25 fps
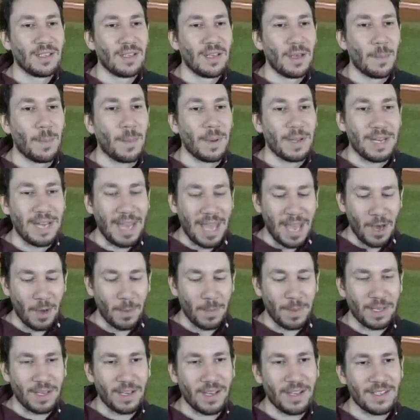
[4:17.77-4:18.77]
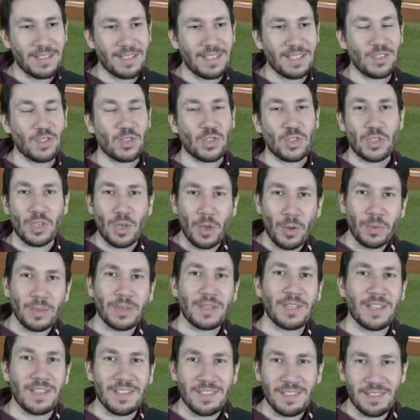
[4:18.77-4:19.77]
But now because he's
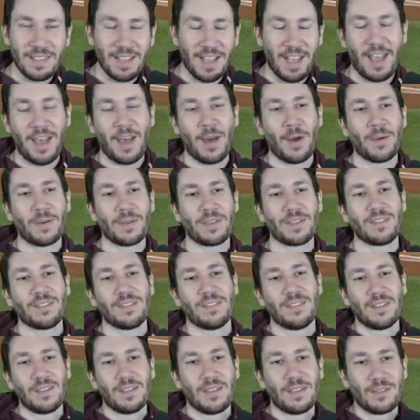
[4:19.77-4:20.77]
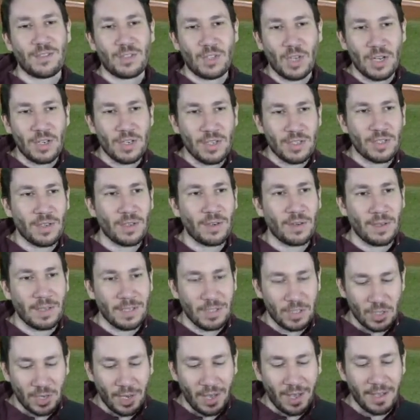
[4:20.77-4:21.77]
showed this to Houck, Judge is going to
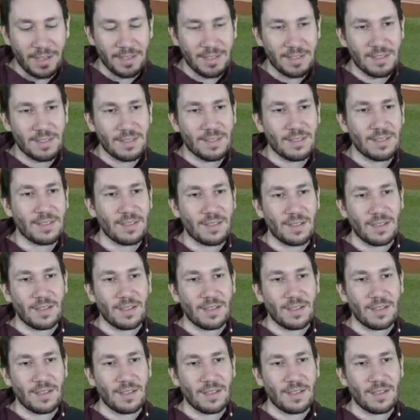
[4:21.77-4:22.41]
adjust.